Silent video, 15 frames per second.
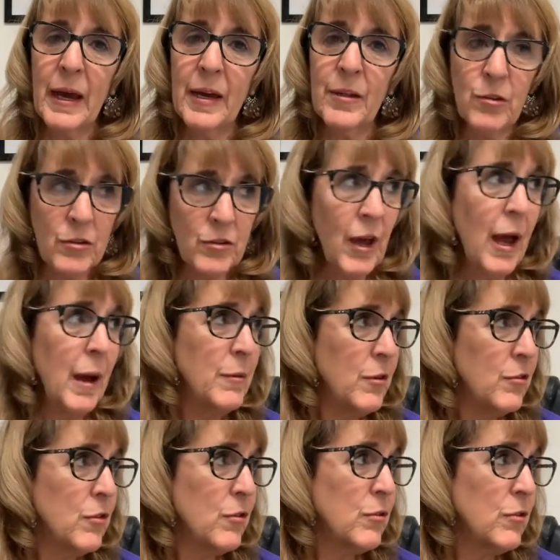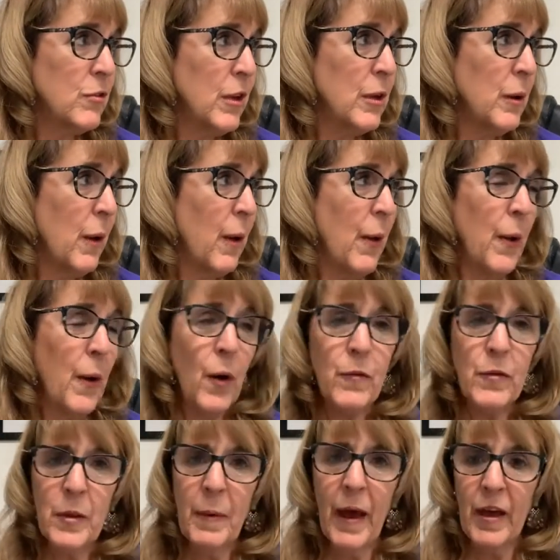I took time to just sit over
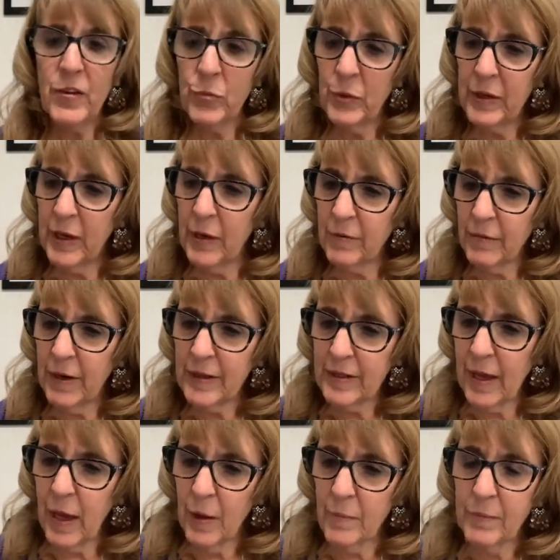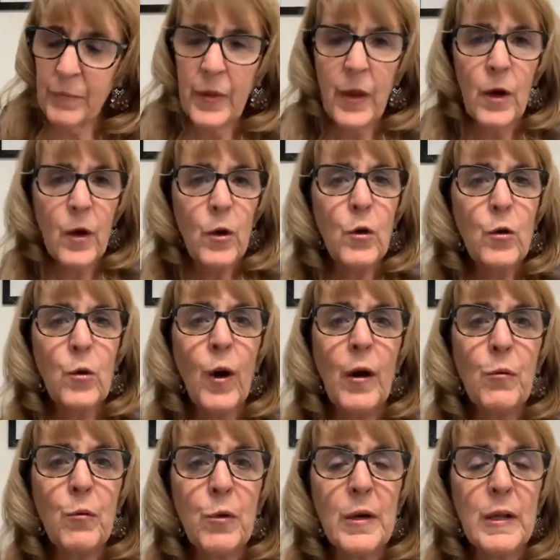the past weekend and write down, who do I
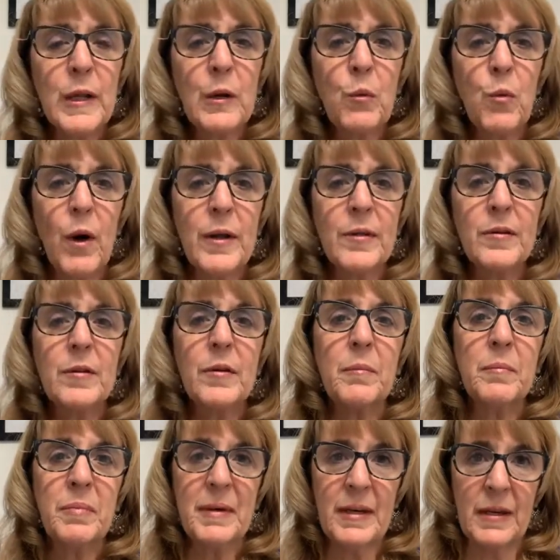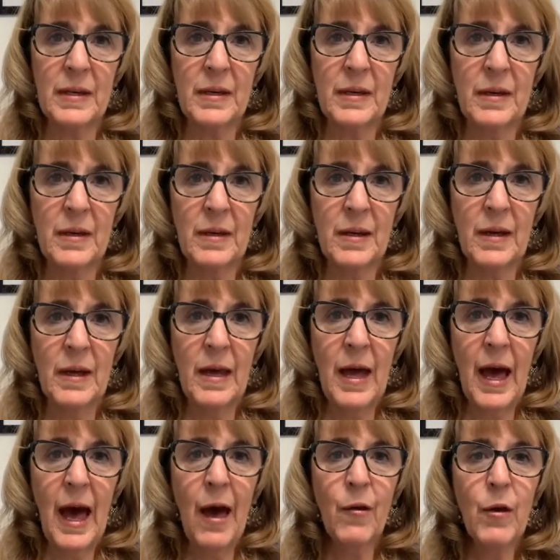really want to be?
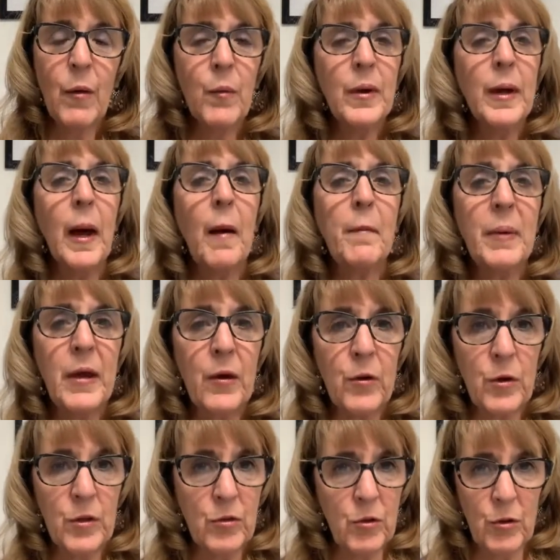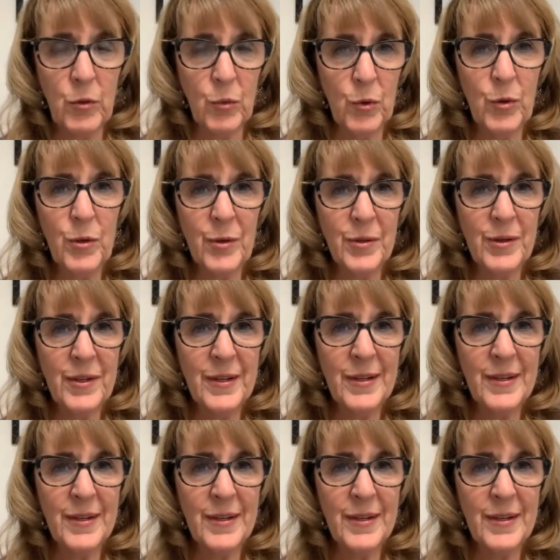How do I want to appear into the world?